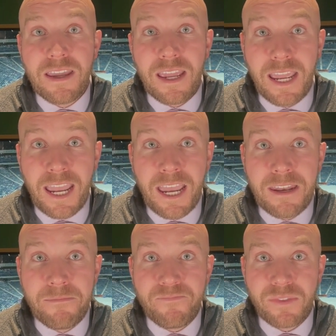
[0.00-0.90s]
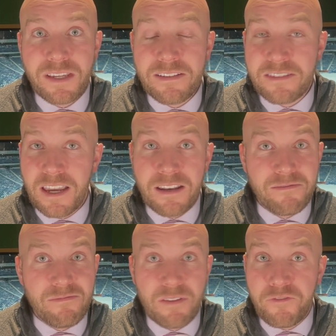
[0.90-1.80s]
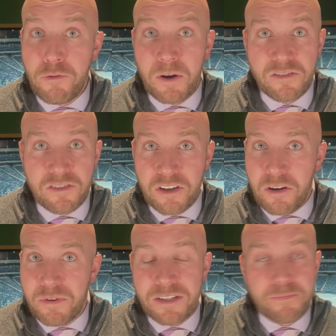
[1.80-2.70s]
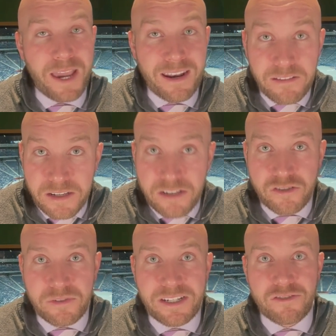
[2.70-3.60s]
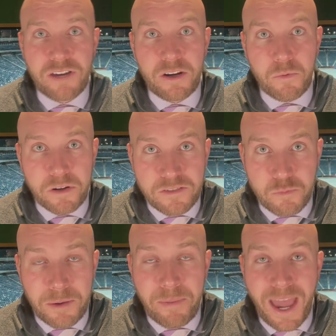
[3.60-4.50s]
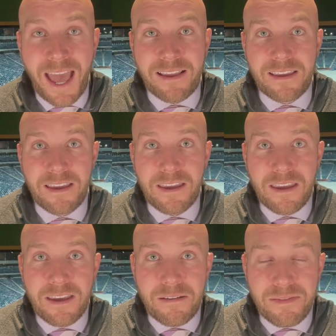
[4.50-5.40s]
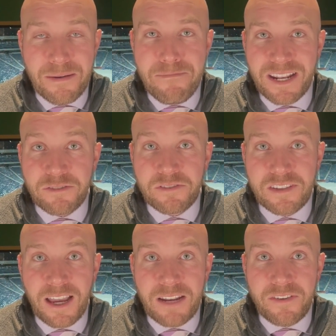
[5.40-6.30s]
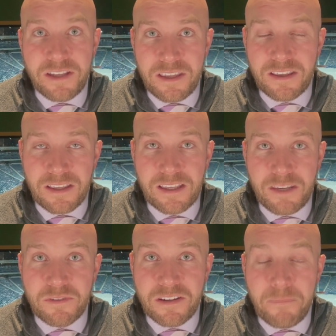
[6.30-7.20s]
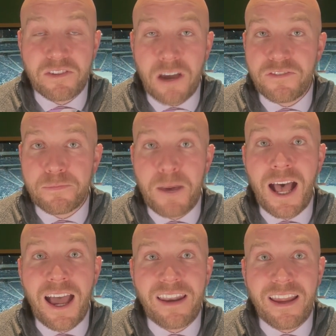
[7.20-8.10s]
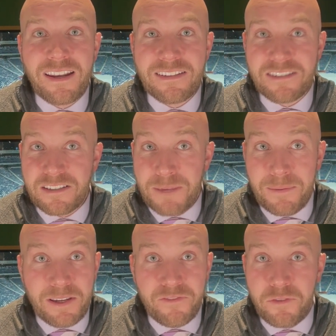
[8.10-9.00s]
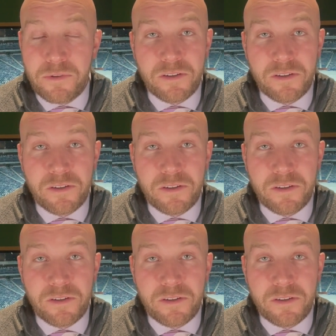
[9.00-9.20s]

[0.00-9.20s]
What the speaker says: And he said a few months ago when he's battling injury and trying to work his way back, the mental side of it, he was in a tough spot. And he says maybe a few